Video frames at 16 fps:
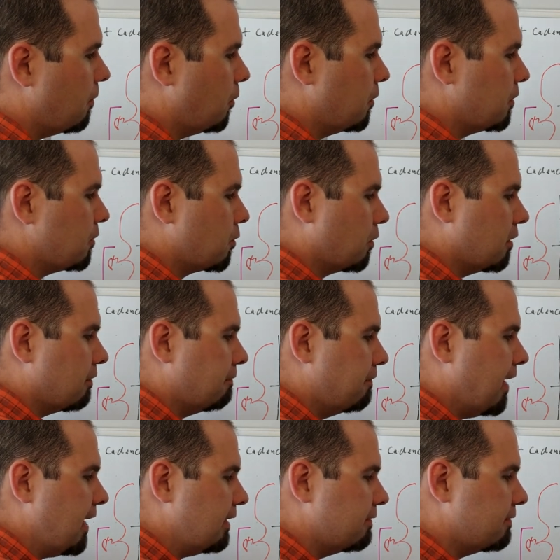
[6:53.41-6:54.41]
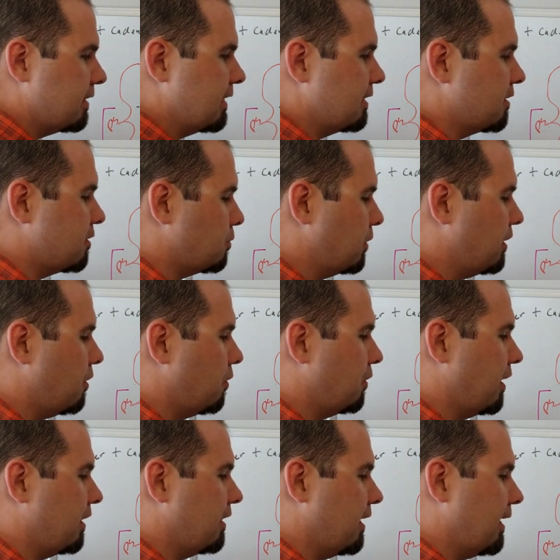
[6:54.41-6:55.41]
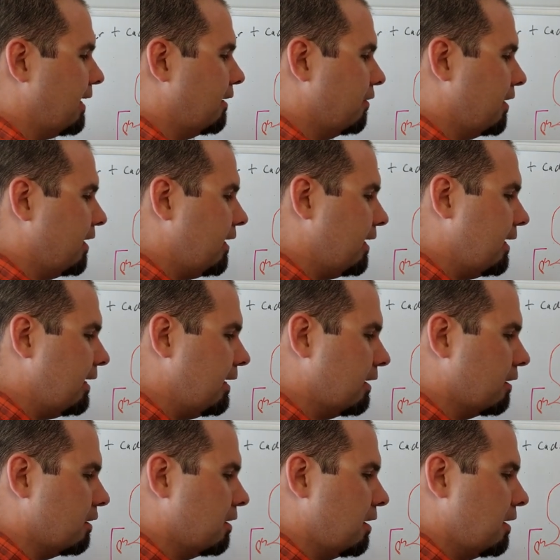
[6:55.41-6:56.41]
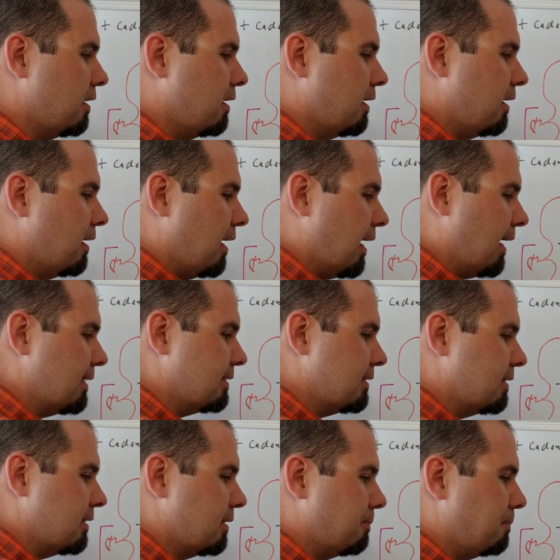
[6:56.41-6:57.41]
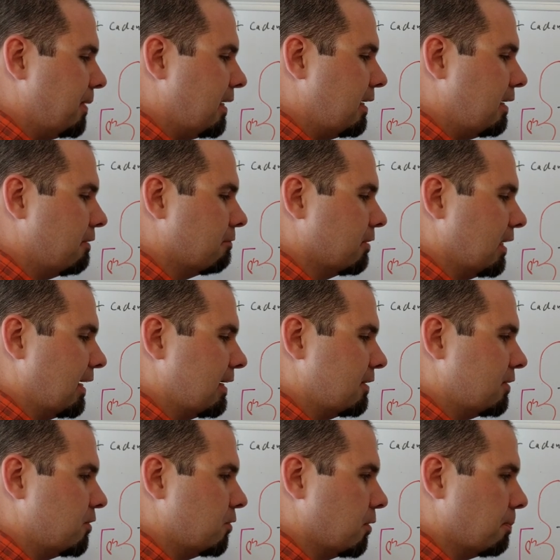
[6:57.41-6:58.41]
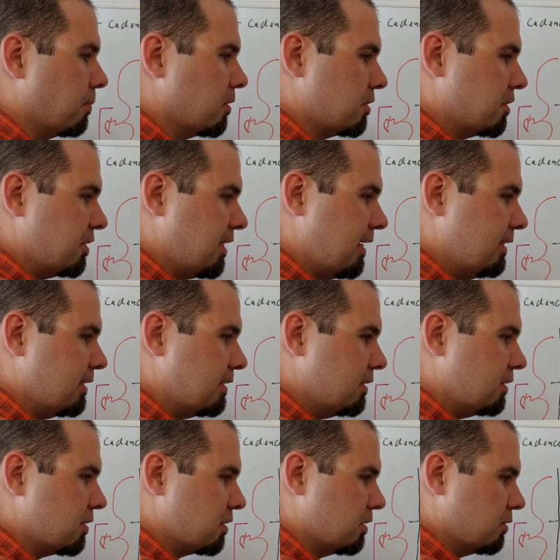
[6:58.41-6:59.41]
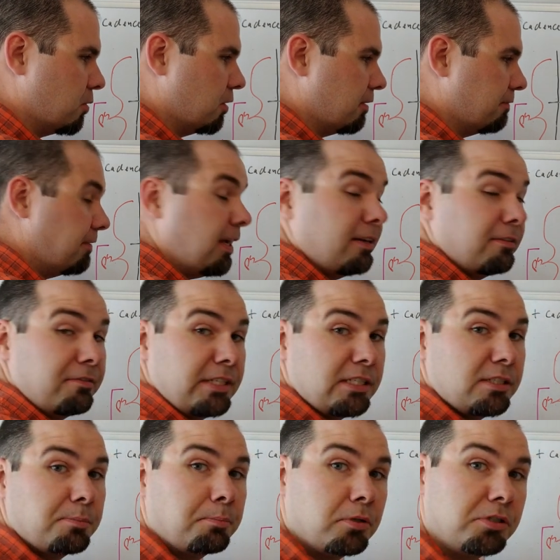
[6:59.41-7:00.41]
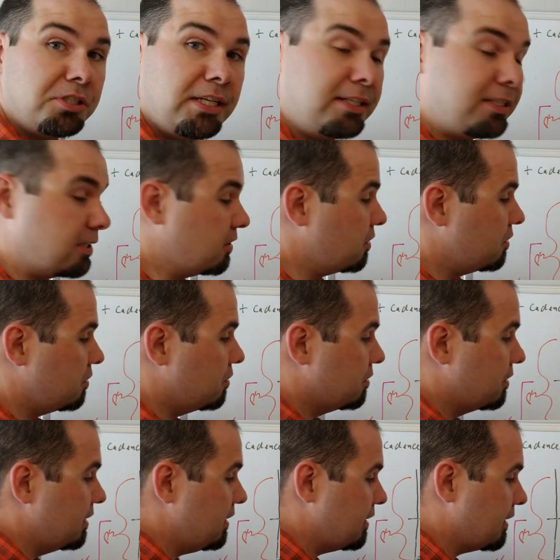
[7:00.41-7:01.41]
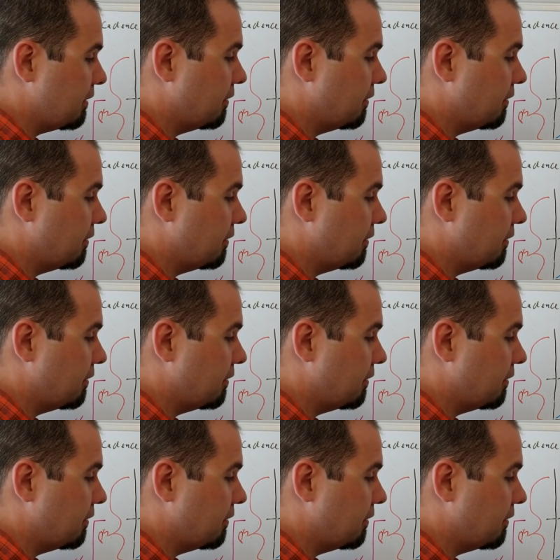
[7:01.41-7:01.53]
But with torque effectiveness, we know that the area here has to be related to a percentage, the torque effectiveness percentage to this